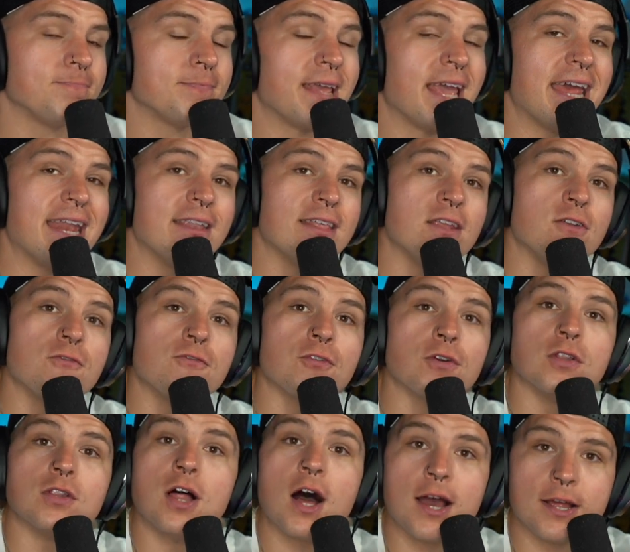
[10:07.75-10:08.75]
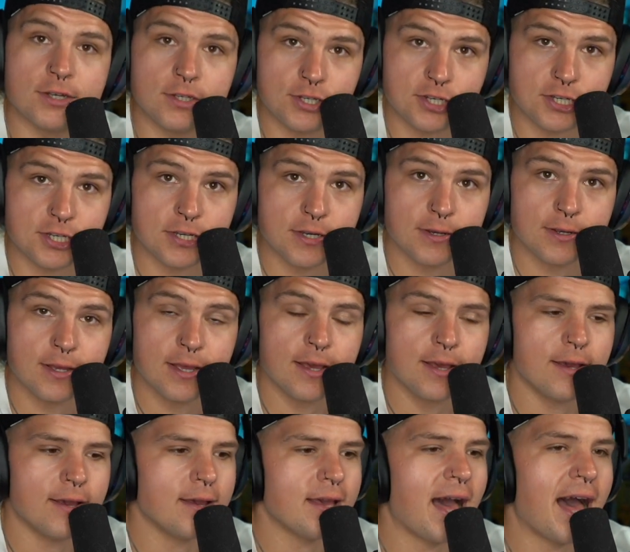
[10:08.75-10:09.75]
And then for lunch,
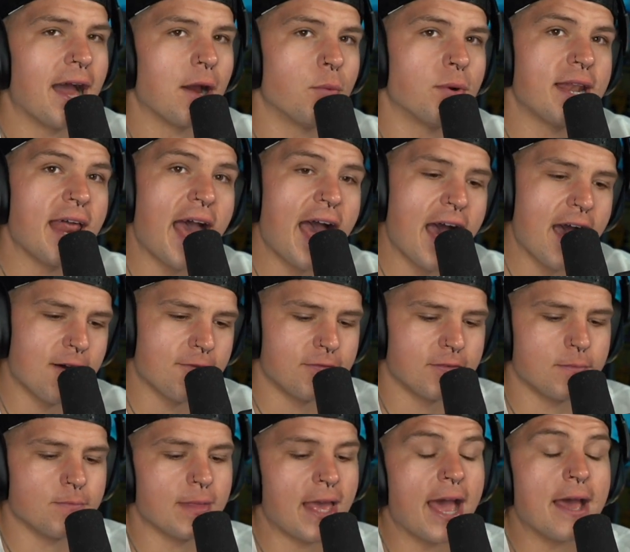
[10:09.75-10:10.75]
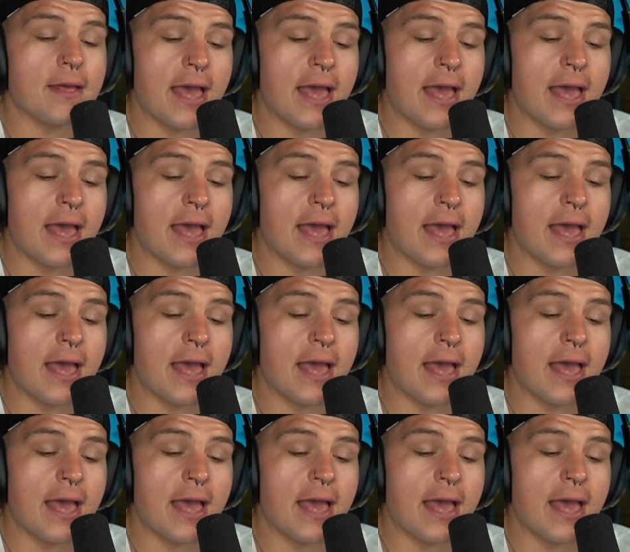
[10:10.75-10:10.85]
I would have at,